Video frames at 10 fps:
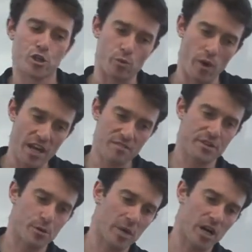
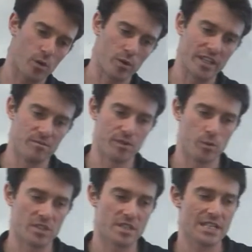derive their power and
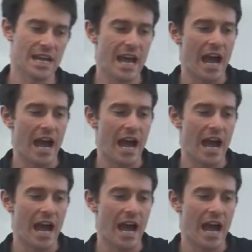influence,